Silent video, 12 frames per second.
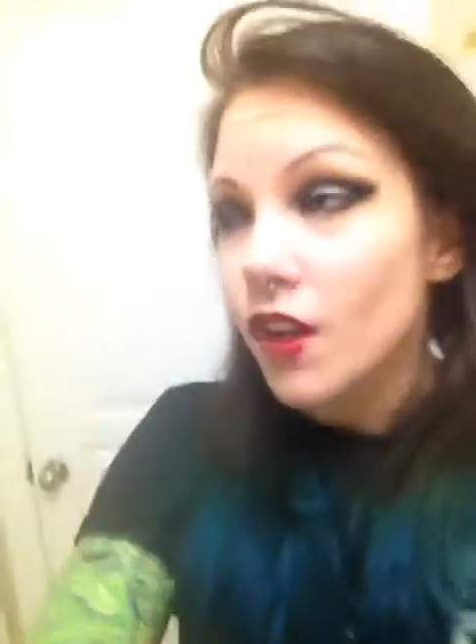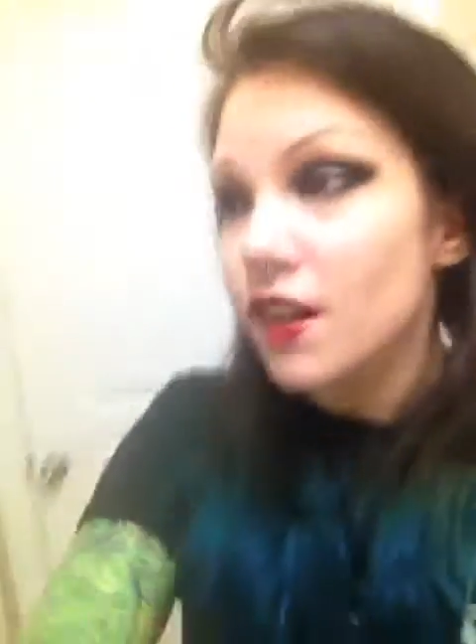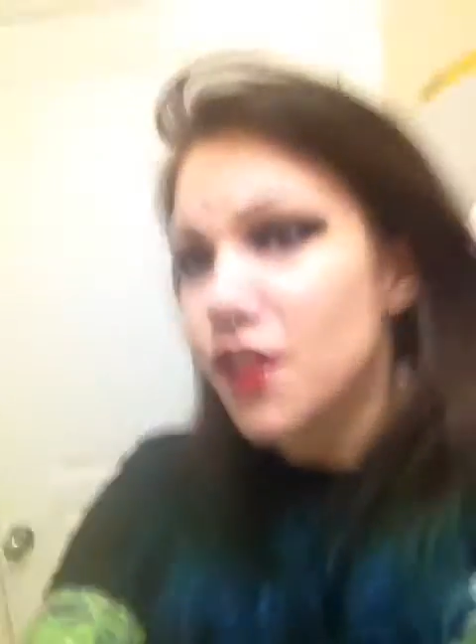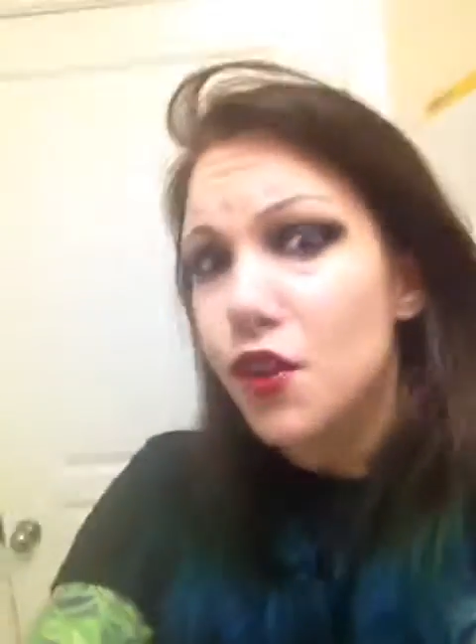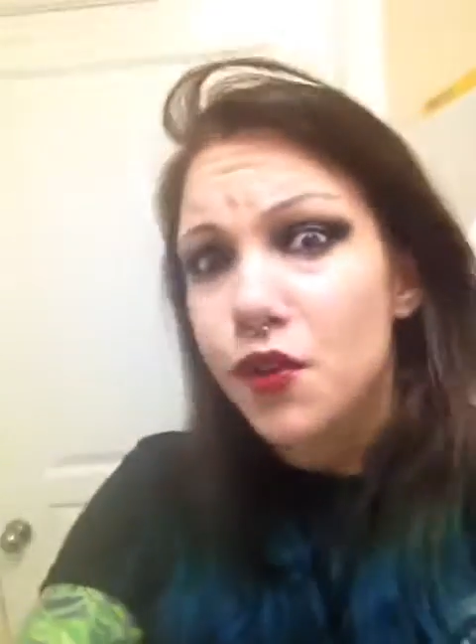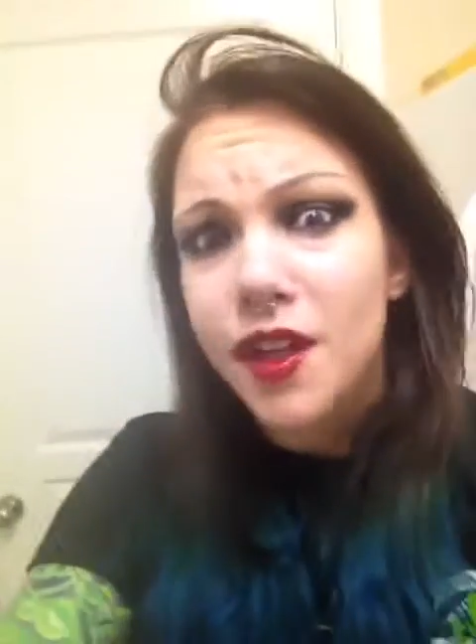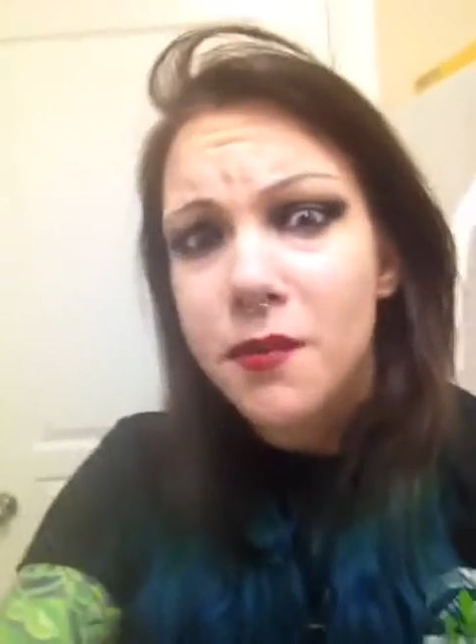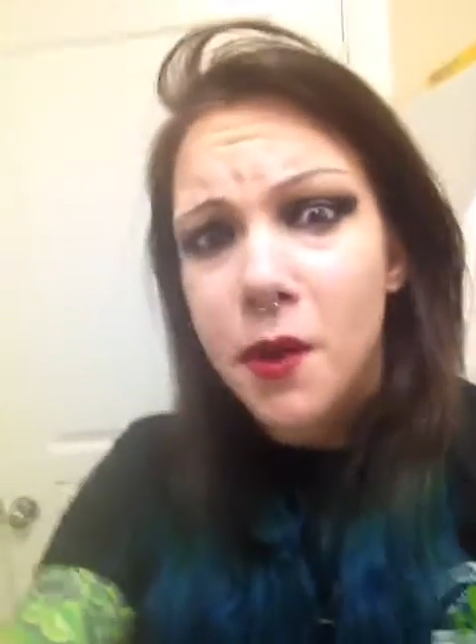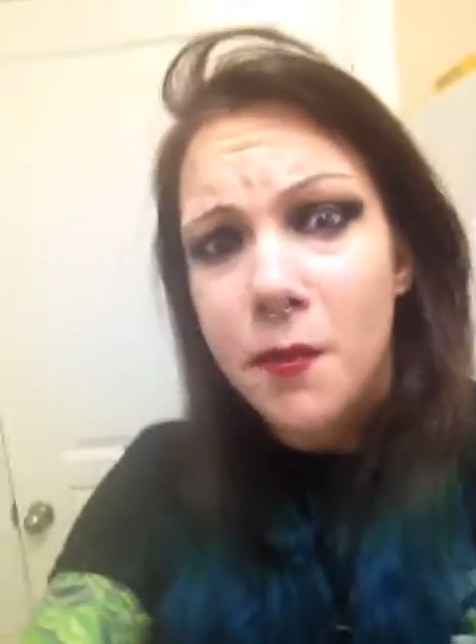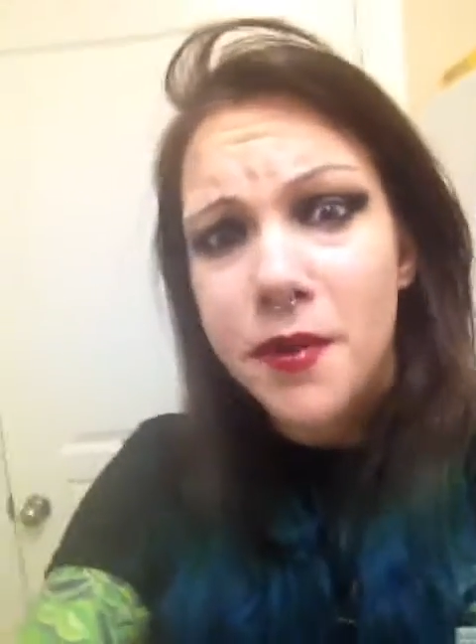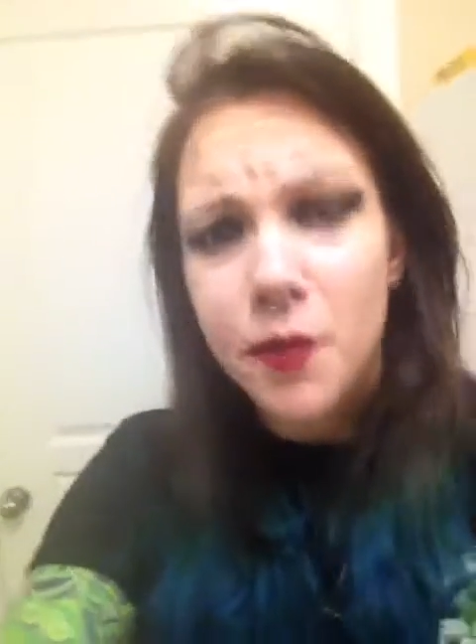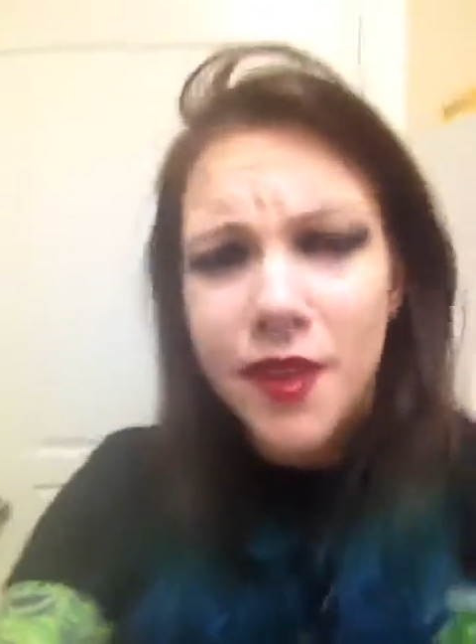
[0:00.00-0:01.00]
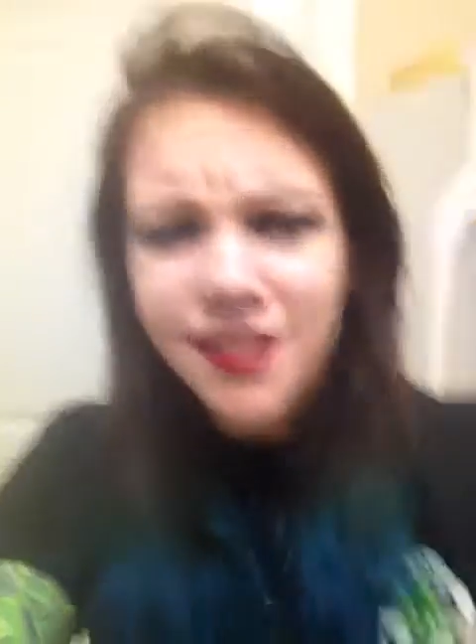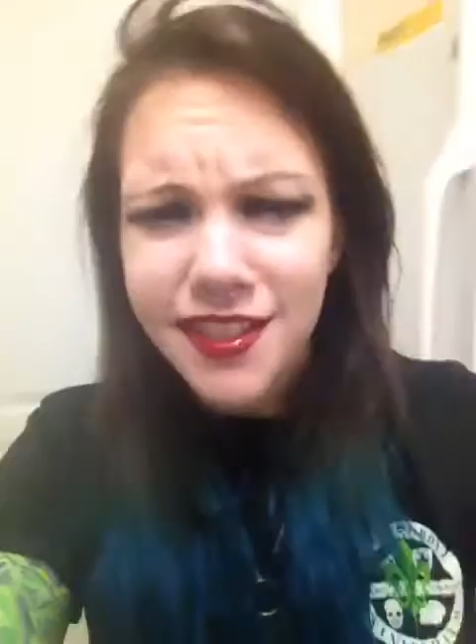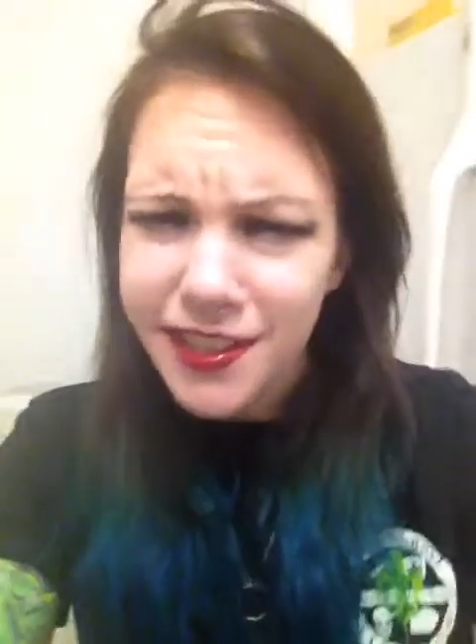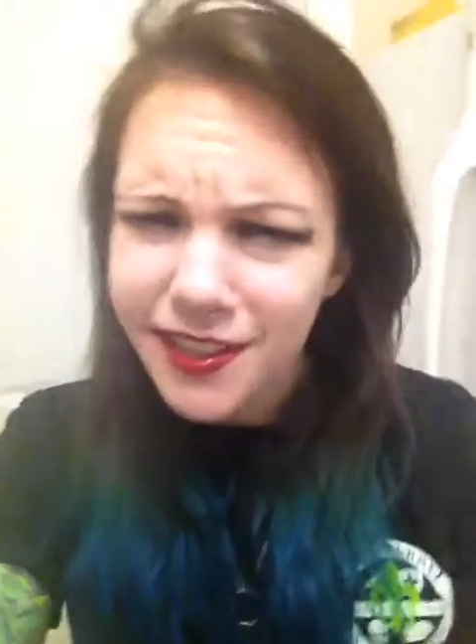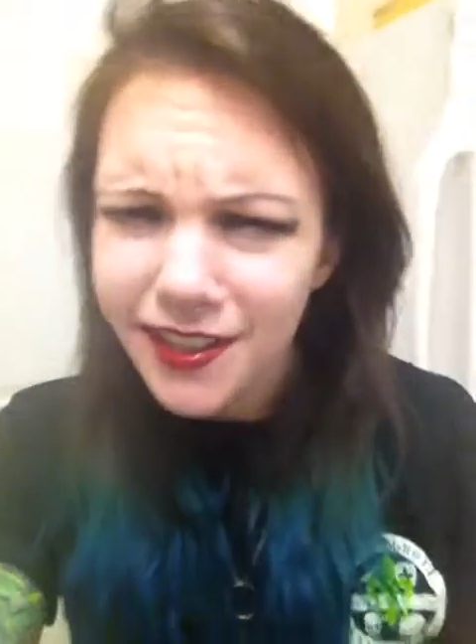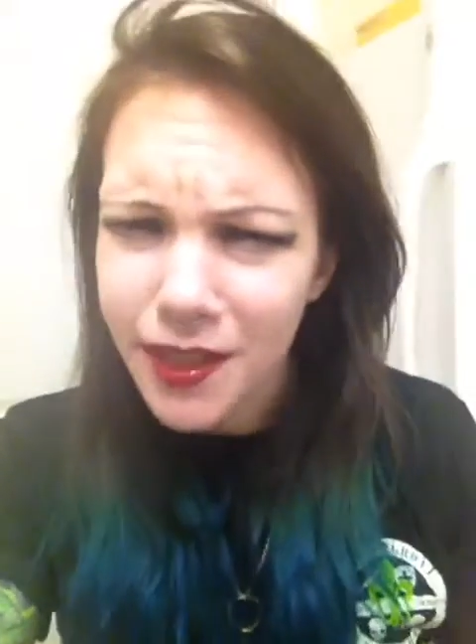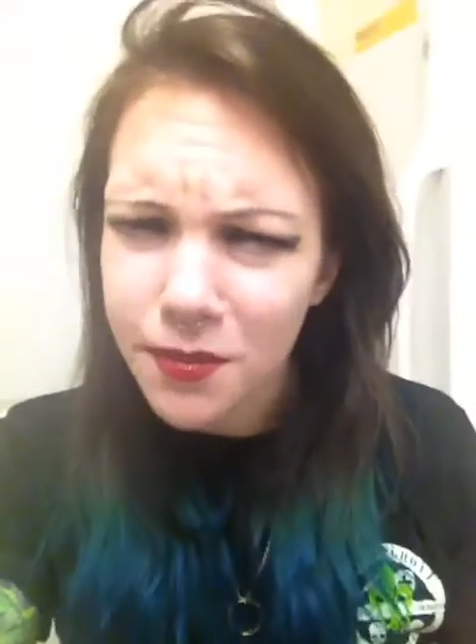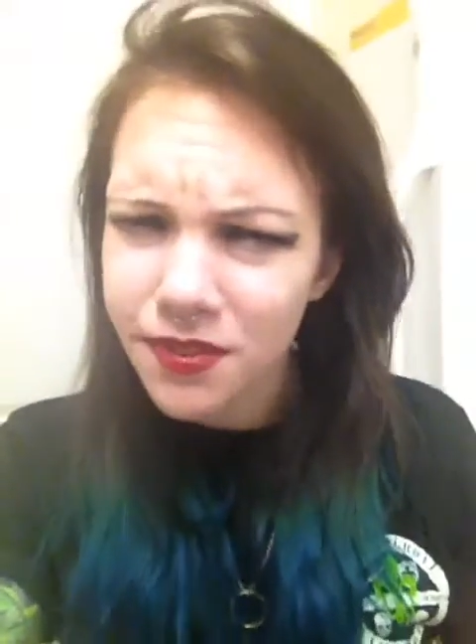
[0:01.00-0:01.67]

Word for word: Another thing about Midwest, I'm